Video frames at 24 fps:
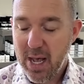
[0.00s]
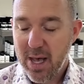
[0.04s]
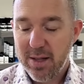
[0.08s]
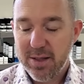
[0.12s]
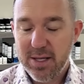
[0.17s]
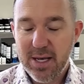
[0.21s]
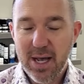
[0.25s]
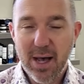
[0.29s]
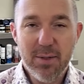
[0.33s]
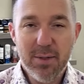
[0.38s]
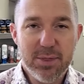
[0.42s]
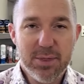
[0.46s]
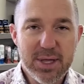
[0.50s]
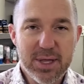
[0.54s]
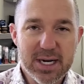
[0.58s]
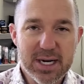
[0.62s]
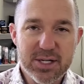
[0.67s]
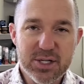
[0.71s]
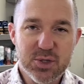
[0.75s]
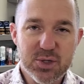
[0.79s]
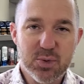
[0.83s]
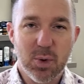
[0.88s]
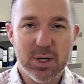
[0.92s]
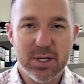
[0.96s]
The other thing I
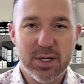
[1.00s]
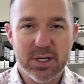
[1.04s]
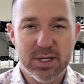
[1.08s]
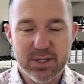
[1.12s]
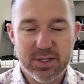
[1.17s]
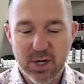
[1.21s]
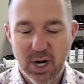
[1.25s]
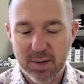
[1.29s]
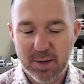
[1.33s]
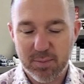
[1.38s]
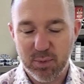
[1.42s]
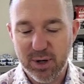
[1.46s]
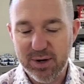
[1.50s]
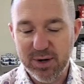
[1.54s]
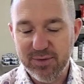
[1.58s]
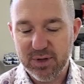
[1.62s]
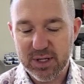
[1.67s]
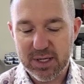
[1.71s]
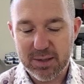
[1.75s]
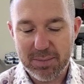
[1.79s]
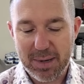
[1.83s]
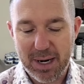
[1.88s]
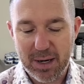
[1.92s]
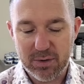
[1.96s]
just wanted to talk
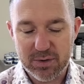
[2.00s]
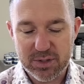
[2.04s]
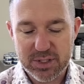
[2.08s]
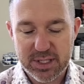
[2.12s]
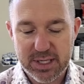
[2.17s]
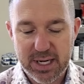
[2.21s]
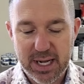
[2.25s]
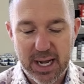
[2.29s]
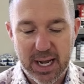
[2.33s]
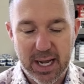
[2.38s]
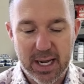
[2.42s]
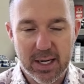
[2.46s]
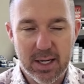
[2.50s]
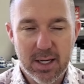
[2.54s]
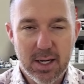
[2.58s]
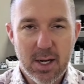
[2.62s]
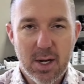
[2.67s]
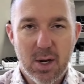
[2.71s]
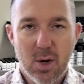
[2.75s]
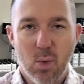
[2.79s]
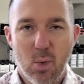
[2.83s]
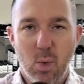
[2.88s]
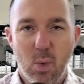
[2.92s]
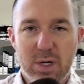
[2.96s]
briefly about today
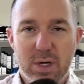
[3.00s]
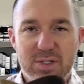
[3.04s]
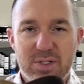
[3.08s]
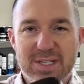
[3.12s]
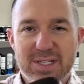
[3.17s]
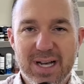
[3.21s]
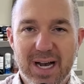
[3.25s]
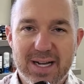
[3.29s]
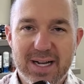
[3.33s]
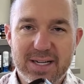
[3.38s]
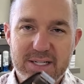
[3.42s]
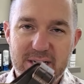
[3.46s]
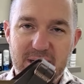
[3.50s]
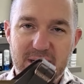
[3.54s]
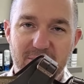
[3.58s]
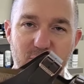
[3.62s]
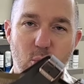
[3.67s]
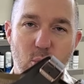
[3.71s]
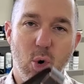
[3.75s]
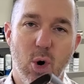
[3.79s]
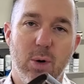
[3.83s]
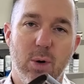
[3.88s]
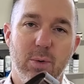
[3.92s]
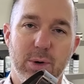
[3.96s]
was the idea of
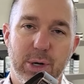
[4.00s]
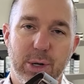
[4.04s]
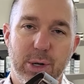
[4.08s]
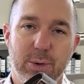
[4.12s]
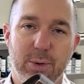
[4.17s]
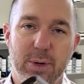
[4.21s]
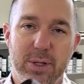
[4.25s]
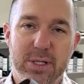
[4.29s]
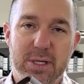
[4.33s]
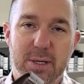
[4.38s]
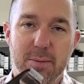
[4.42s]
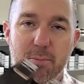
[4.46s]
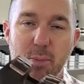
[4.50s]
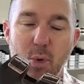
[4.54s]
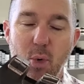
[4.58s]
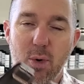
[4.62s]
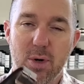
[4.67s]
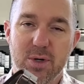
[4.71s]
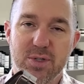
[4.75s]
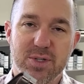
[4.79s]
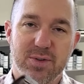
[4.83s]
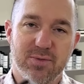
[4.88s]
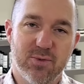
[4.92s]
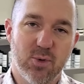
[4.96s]
Cork Renew and the
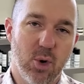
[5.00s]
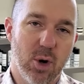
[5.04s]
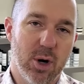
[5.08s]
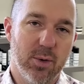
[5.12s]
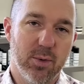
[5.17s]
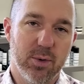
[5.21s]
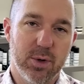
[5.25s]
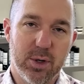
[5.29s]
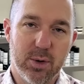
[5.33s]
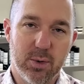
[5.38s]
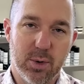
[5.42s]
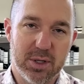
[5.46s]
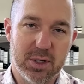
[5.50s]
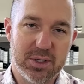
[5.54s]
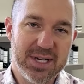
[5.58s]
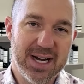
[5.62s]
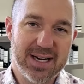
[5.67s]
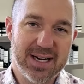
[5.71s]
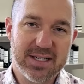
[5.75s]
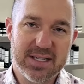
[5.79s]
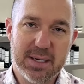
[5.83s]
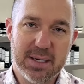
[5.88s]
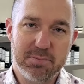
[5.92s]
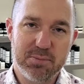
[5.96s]
importance of Cork Renew on
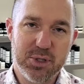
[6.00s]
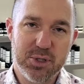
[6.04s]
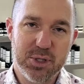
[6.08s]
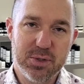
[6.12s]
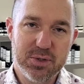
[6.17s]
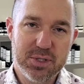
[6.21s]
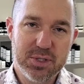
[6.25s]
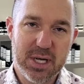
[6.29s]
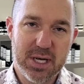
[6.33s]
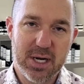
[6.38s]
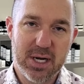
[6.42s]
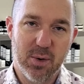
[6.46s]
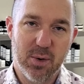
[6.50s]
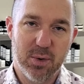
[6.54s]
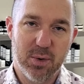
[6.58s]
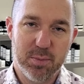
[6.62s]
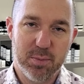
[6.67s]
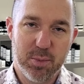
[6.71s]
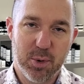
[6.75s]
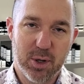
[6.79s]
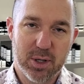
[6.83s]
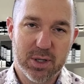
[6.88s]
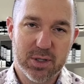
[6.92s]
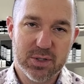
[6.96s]
Tech Tip Tuesday here with
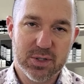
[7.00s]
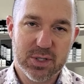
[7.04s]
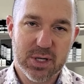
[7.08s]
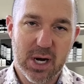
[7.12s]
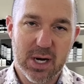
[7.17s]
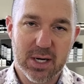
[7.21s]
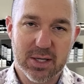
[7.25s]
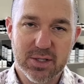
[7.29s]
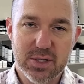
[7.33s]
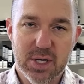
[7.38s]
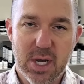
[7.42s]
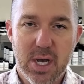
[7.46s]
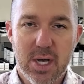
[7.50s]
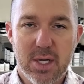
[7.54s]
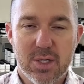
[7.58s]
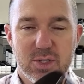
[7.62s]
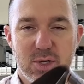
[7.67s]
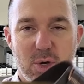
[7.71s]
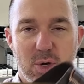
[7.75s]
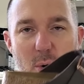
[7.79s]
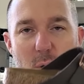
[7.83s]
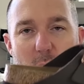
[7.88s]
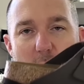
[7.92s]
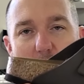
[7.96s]
Birkenstocks.
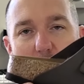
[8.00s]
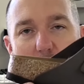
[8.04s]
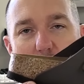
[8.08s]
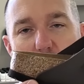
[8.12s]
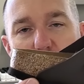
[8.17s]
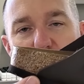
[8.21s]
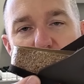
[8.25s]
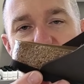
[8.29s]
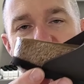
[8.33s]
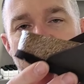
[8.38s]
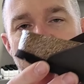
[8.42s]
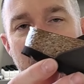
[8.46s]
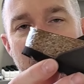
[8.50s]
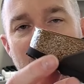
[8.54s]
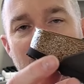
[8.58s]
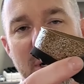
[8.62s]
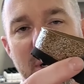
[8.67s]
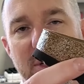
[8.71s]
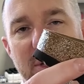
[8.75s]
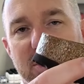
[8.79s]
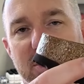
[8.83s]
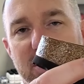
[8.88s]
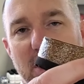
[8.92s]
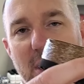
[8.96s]
So all of your
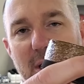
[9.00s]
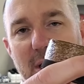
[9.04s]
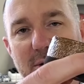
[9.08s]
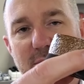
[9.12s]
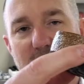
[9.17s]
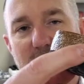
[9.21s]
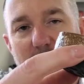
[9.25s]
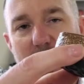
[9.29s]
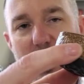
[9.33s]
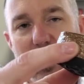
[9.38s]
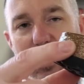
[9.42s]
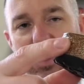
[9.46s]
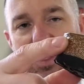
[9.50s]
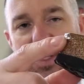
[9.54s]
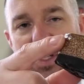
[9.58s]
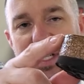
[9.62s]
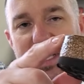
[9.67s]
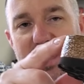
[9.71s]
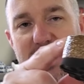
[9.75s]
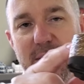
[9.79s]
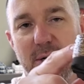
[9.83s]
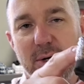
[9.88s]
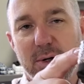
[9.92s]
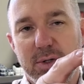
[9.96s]
Birkenstocks are
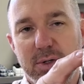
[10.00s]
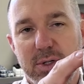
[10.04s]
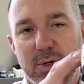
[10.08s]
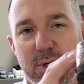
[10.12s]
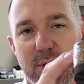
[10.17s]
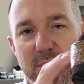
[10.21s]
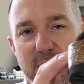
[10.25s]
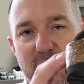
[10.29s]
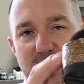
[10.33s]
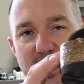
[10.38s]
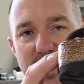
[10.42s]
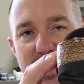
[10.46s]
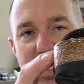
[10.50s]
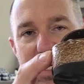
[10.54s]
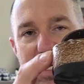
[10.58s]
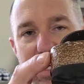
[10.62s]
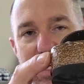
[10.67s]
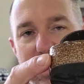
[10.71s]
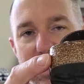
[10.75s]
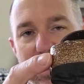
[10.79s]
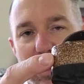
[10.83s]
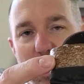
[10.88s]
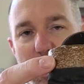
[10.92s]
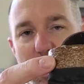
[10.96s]
sealed. You can see
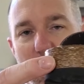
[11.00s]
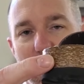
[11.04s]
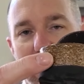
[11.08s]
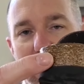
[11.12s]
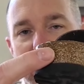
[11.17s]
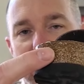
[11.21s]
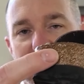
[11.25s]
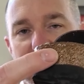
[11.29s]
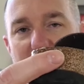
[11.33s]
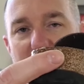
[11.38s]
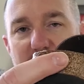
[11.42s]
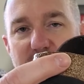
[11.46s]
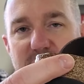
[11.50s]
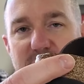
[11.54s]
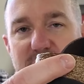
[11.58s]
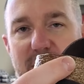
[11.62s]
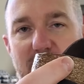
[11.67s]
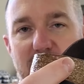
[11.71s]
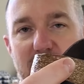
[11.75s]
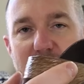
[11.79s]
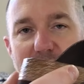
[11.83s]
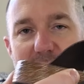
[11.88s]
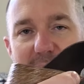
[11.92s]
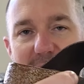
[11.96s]
the cork is all
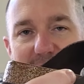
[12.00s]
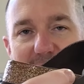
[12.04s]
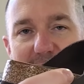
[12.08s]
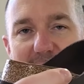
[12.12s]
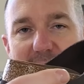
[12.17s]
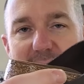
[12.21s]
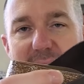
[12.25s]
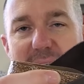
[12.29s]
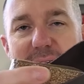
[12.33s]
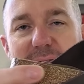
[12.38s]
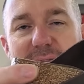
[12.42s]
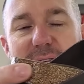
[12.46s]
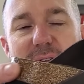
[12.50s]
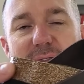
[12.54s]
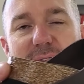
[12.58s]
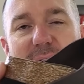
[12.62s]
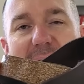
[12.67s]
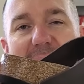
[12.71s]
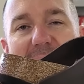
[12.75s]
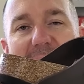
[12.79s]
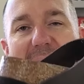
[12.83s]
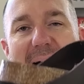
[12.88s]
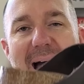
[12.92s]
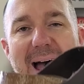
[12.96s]
sealed like that. And if you've
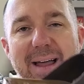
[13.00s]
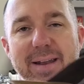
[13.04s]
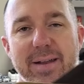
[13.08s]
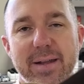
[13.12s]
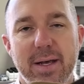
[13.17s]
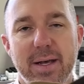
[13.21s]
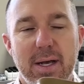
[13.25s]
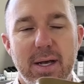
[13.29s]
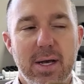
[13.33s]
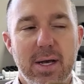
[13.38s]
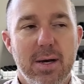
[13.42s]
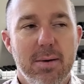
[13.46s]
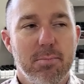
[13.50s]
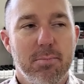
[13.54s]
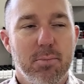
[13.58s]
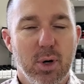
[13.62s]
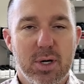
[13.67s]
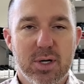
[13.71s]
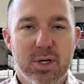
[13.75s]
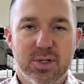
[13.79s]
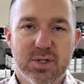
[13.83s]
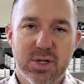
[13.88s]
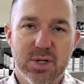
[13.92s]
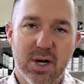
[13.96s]
had
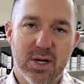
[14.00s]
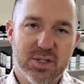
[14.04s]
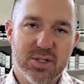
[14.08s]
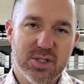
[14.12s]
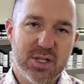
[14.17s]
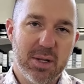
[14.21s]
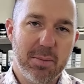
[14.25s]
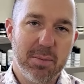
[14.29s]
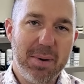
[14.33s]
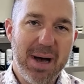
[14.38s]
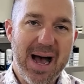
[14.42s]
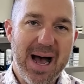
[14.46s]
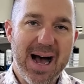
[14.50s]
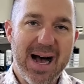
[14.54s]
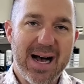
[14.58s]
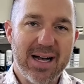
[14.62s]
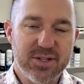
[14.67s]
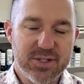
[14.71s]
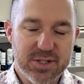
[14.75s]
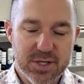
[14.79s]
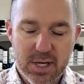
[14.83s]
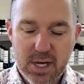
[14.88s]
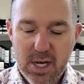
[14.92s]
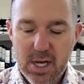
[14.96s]
Birkenstocks in the
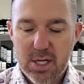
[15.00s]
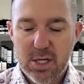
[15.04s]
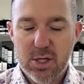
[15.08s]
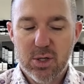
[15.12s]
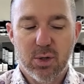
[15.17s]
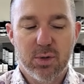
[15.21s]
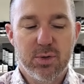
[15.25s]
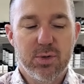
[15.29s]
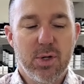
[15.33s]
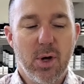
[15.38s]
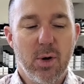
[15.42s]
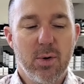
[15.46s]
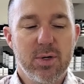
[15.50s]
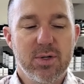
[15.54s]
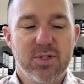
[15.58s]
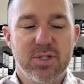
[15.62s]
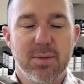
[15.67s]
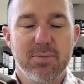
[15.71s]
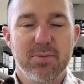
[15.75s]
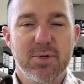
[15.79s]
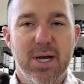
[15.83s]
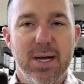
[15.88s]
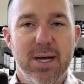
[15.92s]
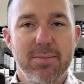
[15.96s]
past, you'll notice
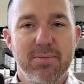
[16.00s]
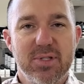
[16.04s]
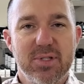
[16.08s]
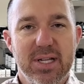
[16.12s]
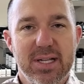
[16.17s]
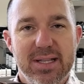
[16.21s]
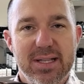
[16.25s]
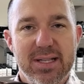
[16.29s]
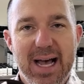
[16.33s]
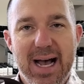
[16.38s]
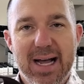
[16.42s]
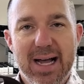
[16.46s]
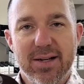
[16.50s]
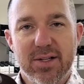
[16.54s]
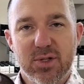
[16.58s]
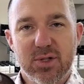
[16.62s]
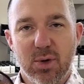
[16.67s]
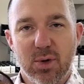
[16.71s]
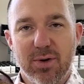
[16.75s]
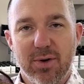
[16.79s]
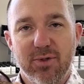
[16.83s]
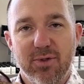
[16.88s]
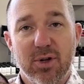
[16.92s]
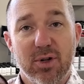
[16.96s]
sometimes that that
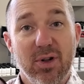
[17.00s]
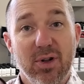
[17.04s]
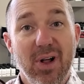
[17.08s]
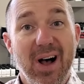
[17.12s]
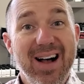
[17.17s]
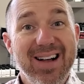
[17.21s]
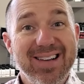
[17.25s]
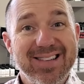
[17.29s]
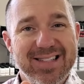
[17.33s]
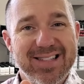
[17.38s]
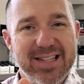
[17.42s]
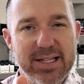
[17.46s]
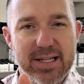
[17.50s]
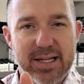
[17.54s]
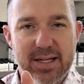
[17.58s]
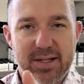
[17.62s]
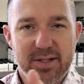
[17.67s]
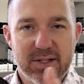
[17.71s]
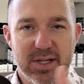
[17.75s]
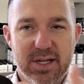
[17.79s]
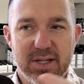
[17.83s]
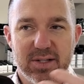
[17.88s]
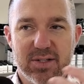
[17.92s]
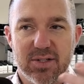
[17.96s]
sort of
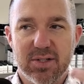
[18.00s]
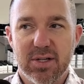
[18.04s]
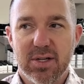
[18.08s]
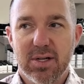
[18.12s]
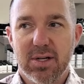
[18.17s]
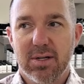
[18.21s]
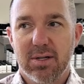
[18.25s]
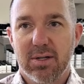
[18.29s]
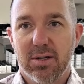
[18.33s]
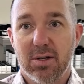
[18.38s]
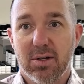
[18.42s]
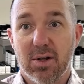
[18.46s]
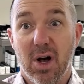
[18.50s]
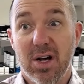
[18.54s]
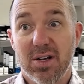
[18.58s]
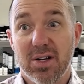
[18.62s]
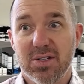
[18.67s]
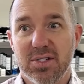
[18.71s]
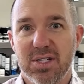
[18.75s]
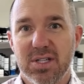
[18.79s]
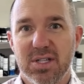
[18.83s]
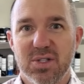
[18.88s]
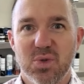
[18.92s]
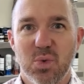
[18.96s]
glossiness has
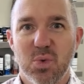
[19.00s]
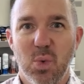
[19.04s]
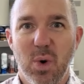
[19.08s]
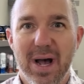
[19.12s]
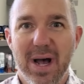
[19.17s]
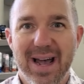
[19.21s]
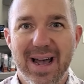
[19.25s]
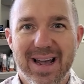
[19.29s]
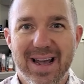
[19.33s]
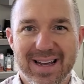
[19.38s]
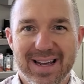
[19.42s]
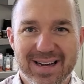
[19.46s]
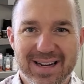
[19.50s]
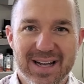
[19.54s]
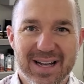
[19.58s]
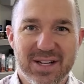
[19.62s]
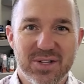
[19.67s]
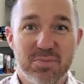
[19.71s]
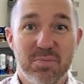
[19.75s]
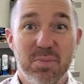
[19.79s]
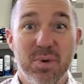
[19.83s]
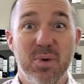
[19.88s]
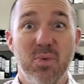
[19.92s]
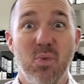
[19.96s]
lost its way and
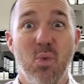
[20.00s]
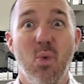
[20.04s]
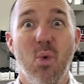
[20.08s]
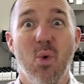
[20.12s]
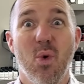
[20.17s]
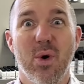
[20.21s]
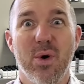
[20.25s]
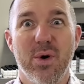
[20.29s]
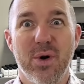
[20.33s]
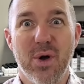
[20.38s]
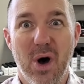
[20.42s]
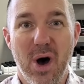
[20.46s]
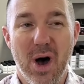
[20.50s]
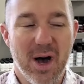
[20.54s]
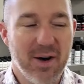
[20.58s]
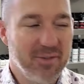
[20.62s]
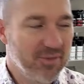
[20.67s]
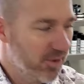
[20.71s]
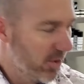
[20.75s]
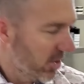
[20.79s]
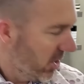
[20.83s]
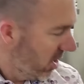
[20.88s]
has been worn off.